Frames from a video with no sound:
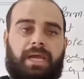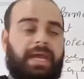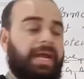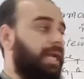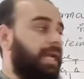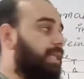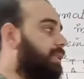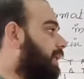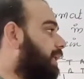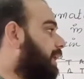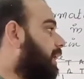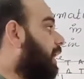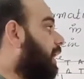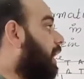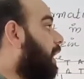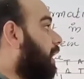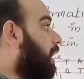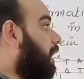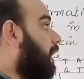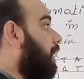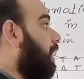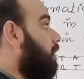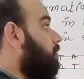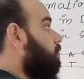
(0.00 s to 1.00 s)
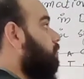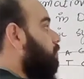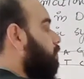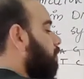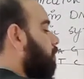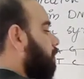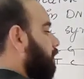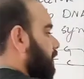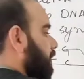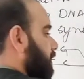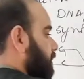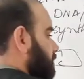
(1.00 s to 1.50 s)
and they are also
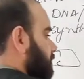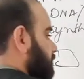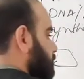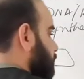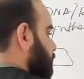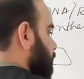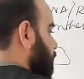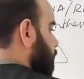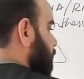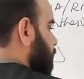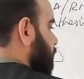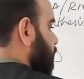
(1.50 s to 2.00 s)
known as